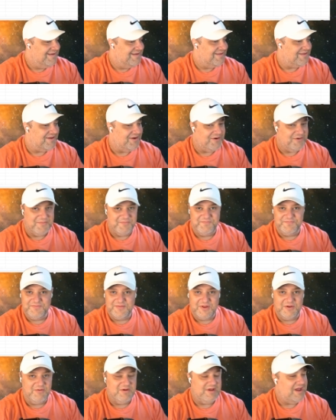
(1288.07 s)
So
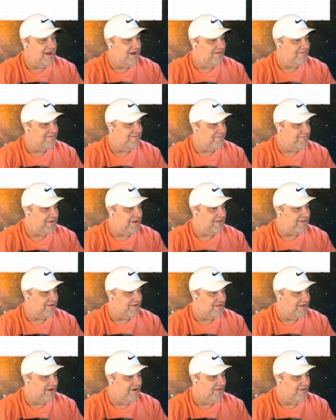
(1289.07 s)
we have
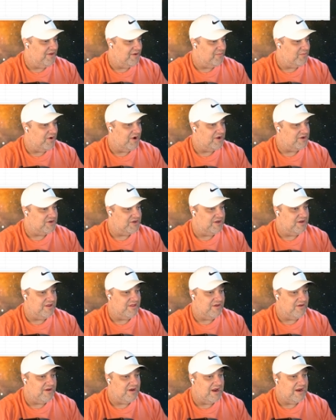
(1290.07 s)
basically all the
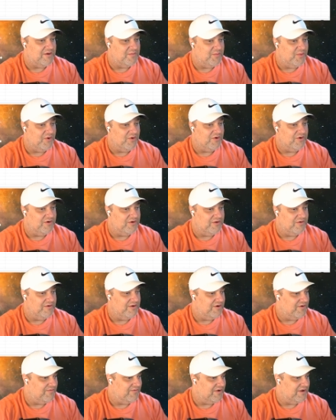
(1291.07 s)
impressions. You can add a border to
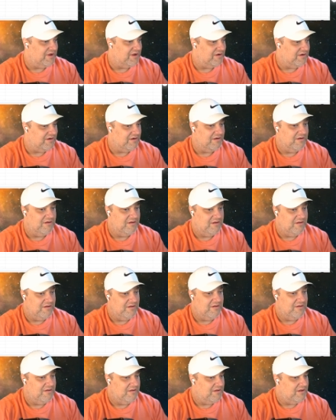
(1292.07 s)
it over here.
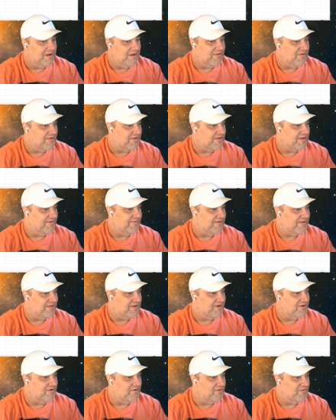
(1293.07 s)
This stuff
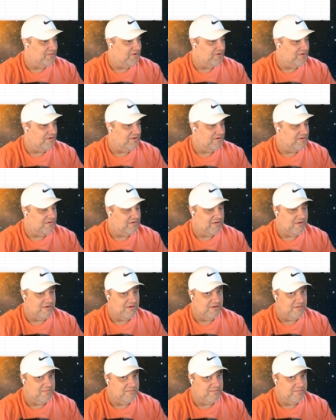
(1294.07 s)
isn't too important
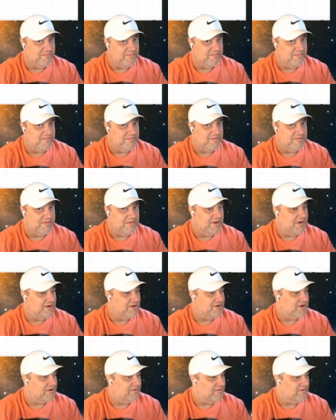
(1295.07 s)
in
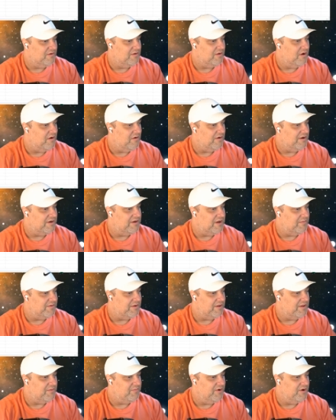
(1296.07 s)
general. Oh, I
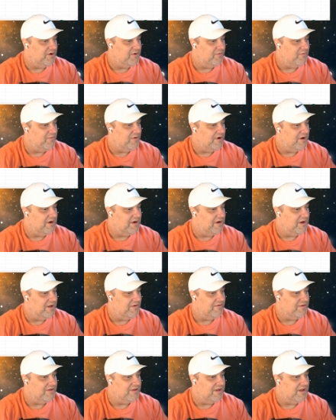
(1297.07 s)
typically put it one
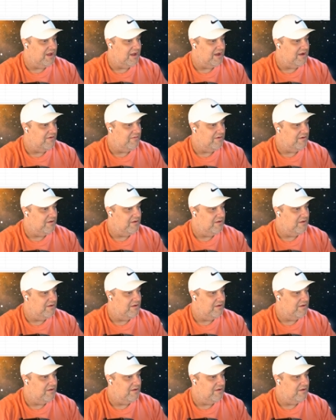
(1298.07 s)
level down,